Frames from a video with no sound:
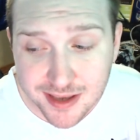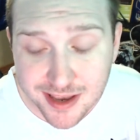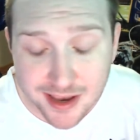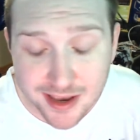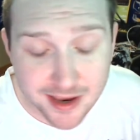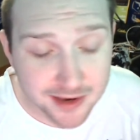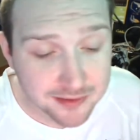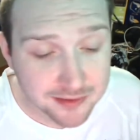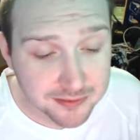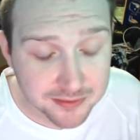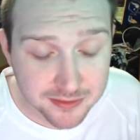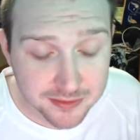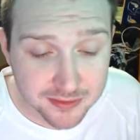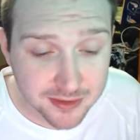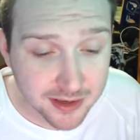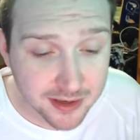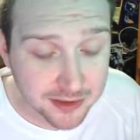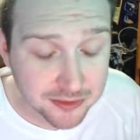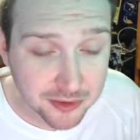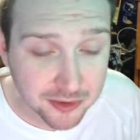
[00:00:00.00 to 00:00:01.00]
I,
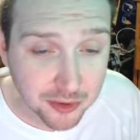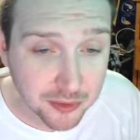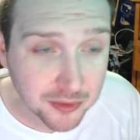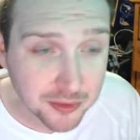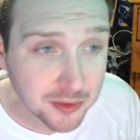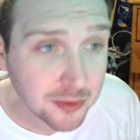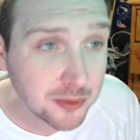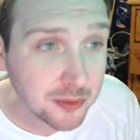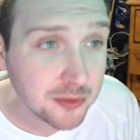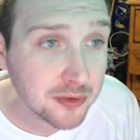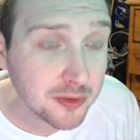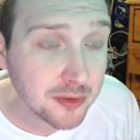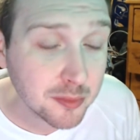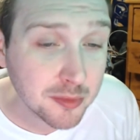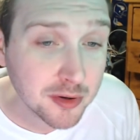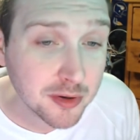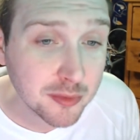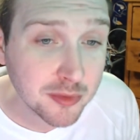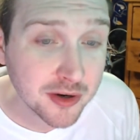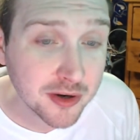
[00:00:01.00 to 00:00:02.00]
I don't know really
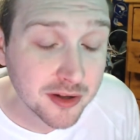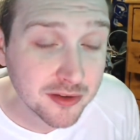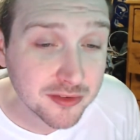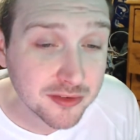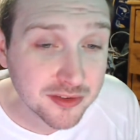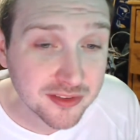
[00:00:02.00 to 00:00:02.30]
what else